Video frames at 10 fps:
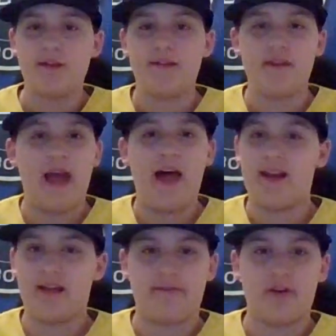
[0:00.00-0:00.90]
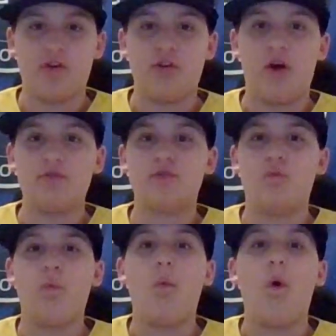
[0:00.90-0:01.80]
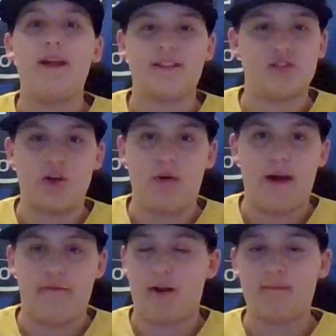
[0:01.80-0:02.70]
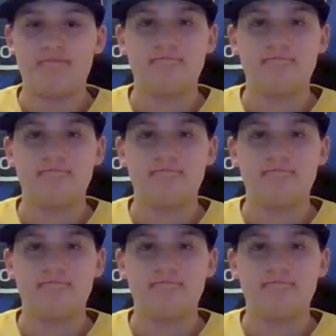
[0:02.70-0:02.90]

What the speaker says: Not even close whatsoever.